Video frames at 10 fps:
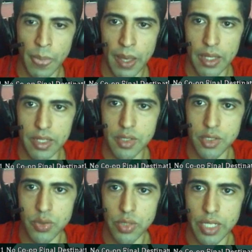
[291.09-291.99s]
This
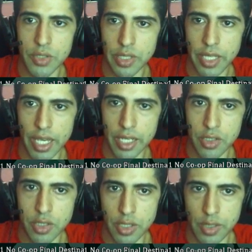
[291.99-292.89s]
also allows you to catch
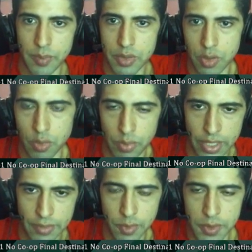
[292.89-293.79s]
a certain
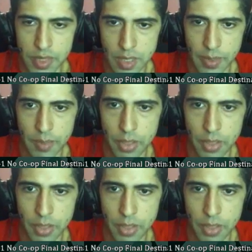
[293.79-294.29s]
platform that's coming up,